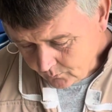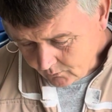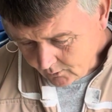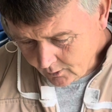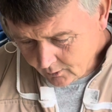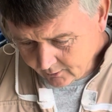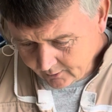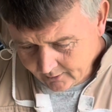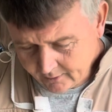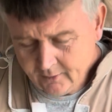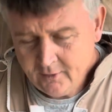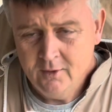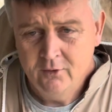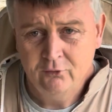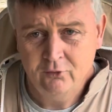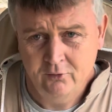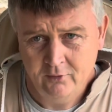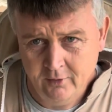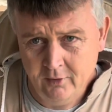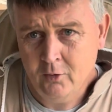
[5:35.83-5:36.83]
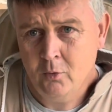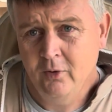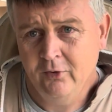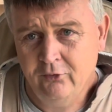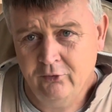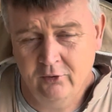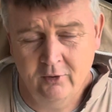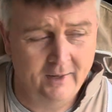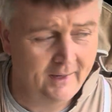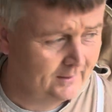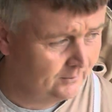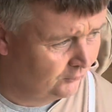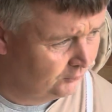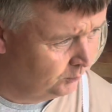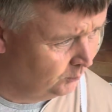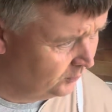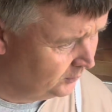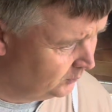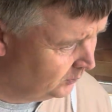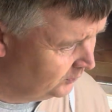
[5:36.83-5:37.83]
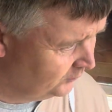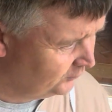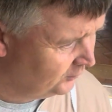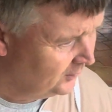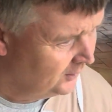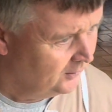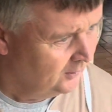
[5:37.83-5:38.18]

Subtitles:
Okay, so the other question I had this morning was,